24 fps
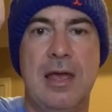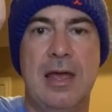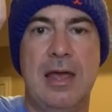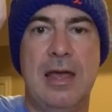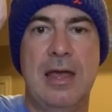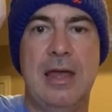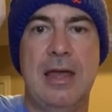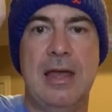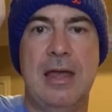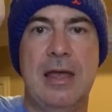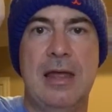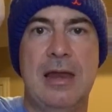
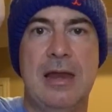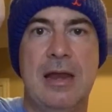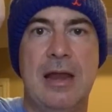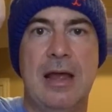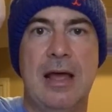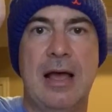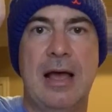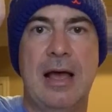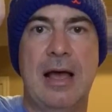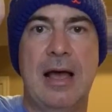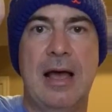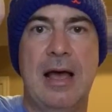and
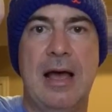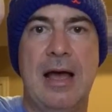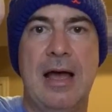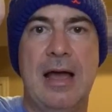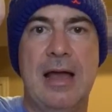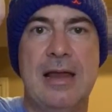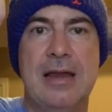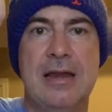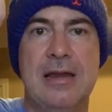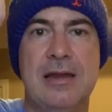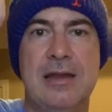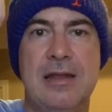
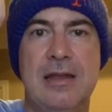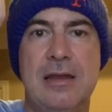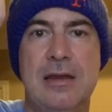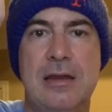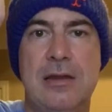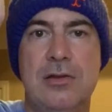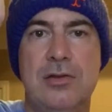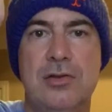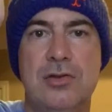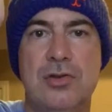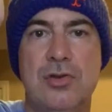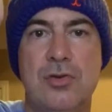I
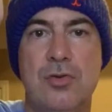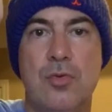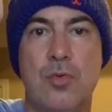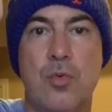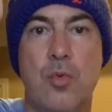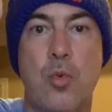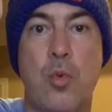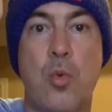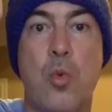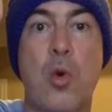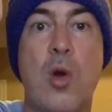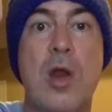needed to
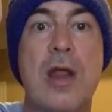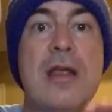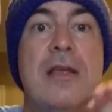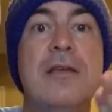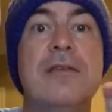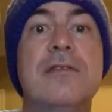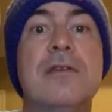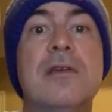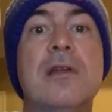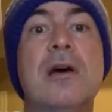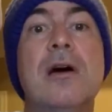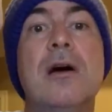
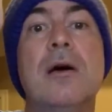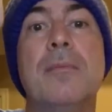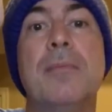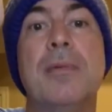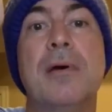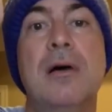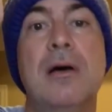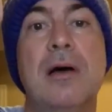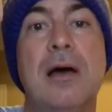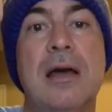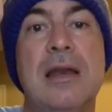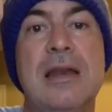raise it up.
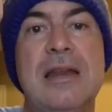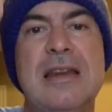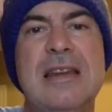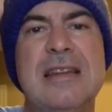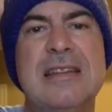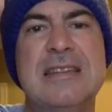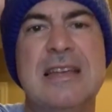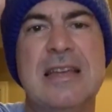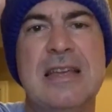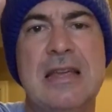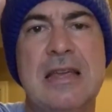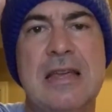I
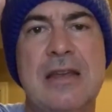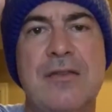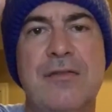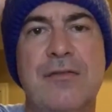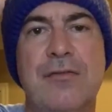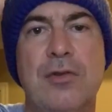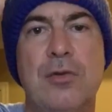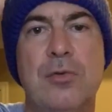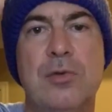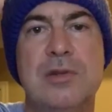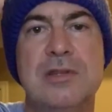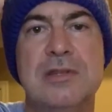needed to
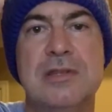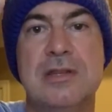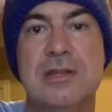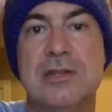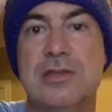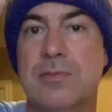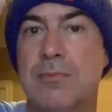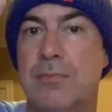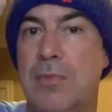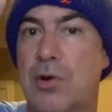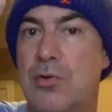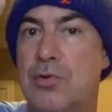influence
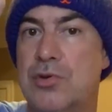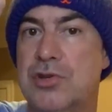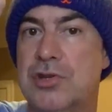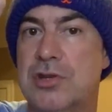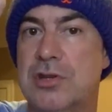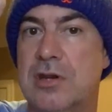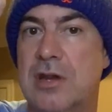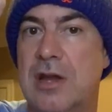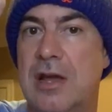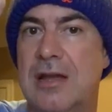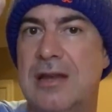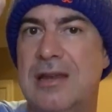its
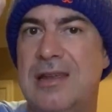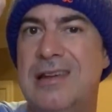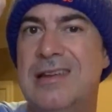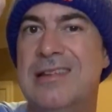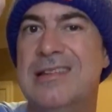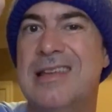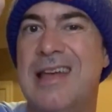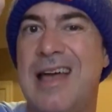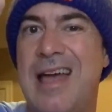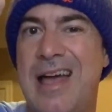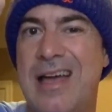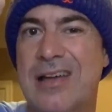motion. I
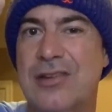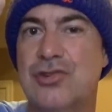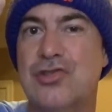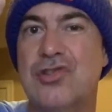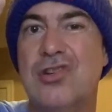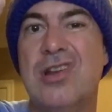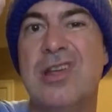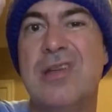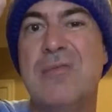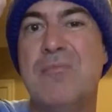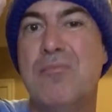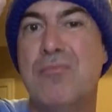needed to
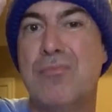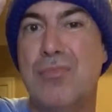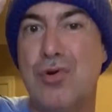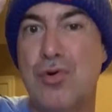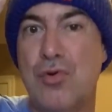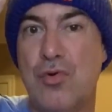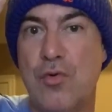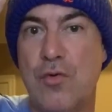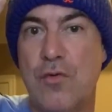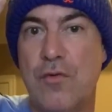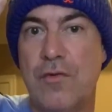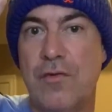actually
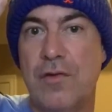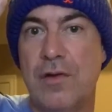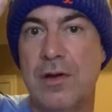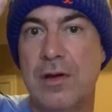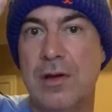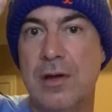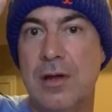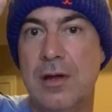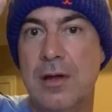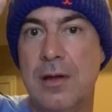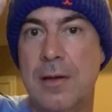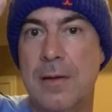move.
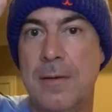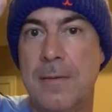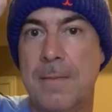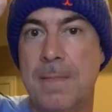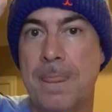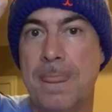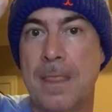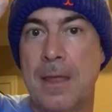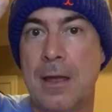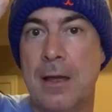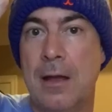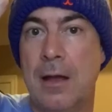
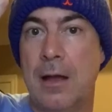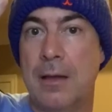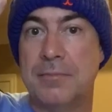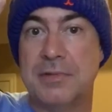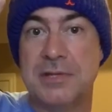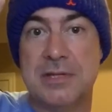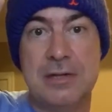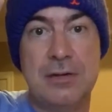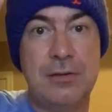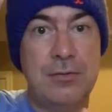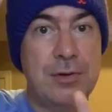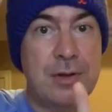I'm
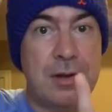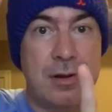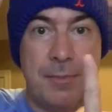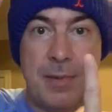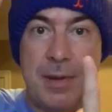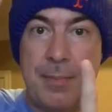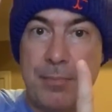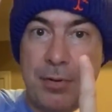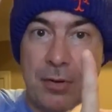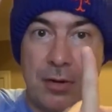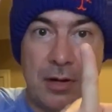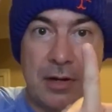still going to
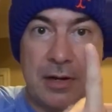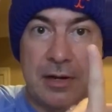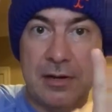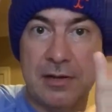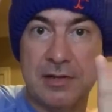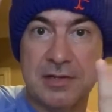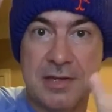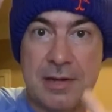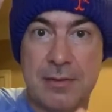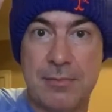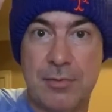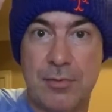be pulling in
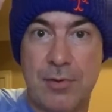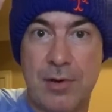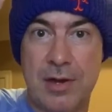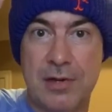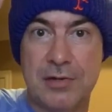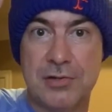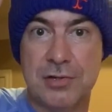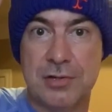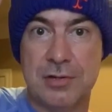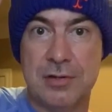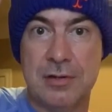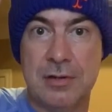the same
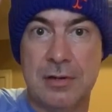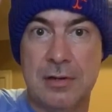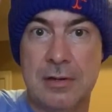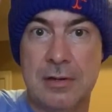direction